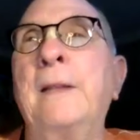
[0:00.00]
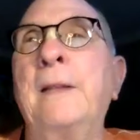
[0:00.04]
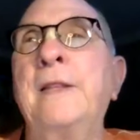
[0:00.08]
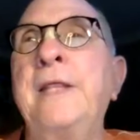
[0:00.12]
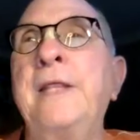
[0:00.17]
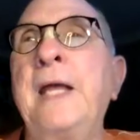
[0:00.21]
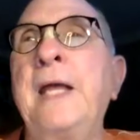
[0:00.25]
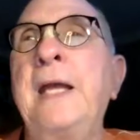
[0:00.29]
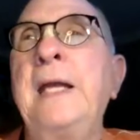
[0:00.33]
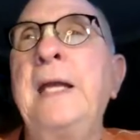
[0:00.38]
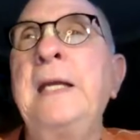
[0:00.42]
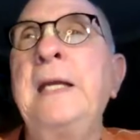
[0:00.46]

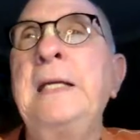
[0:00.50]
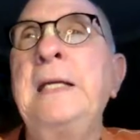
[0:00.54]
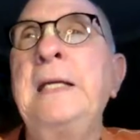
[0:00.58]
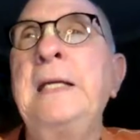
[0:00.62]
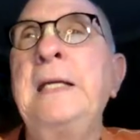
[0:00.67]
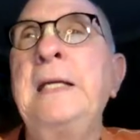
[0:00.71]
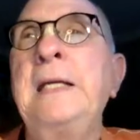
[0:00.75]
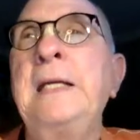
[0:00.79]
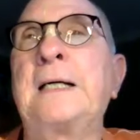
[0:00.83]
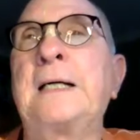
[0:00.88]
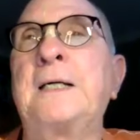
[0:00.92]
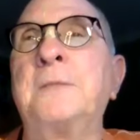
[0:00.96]
They
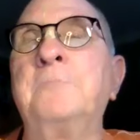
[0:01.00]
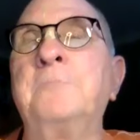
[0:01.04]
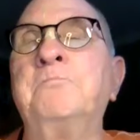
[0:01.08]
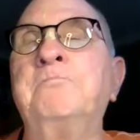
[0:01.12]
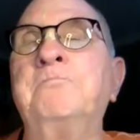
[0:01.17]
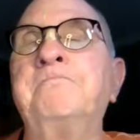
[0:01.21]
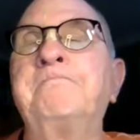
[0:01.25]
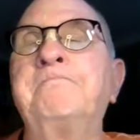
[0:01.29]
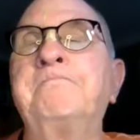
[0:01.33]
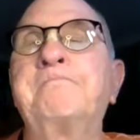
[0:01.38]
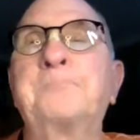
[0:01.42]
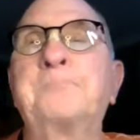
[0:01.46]

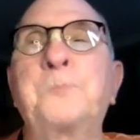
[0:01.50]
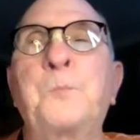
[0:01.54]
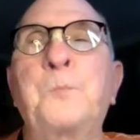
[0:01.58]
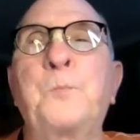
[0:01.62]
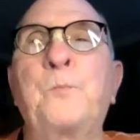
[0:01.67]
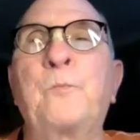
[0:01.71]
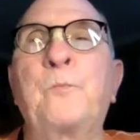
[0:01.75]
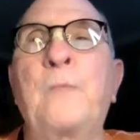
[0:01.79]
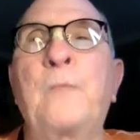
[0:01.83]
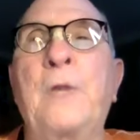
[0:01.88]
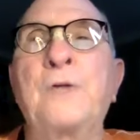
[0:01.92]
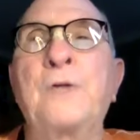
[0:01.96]

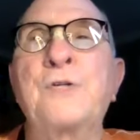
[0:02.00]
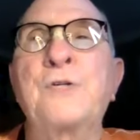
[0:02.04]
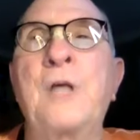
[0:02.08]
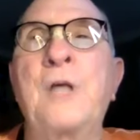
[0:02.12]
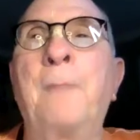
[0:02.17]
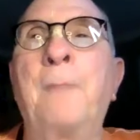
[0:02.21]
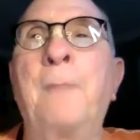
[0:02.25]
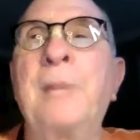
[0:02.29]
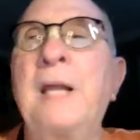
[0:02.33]
some